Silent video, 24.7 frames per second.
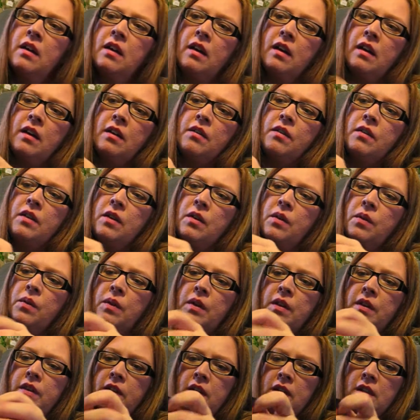I don't know
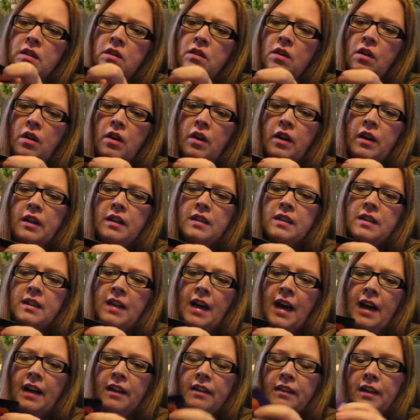what these are
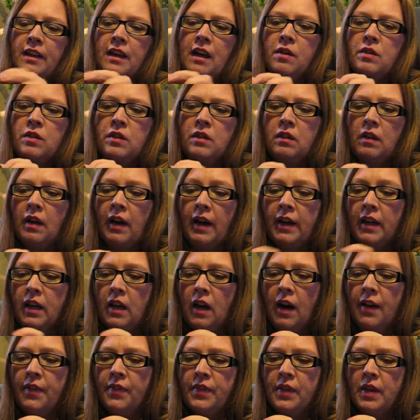exactly. I, was, I
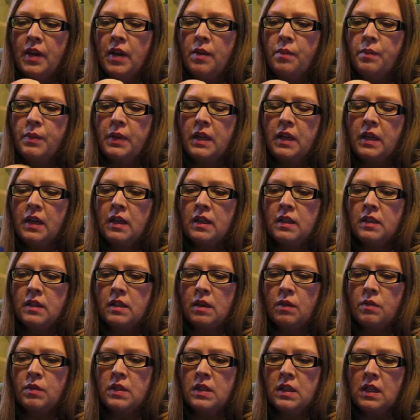got them because
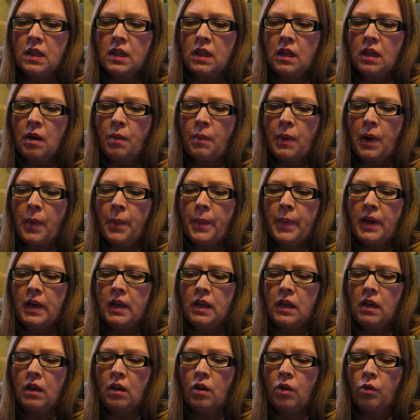I was thinking about
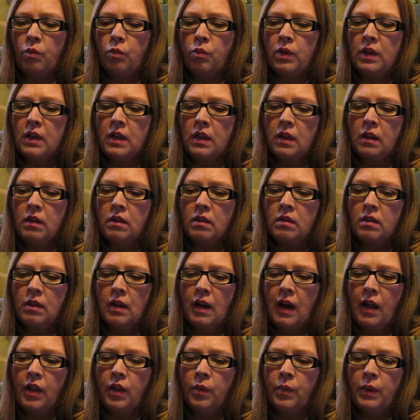making a wreath, a
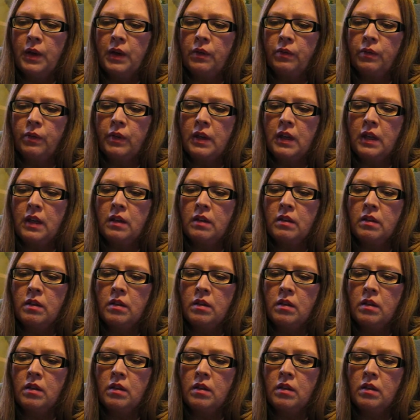Halloween wreath,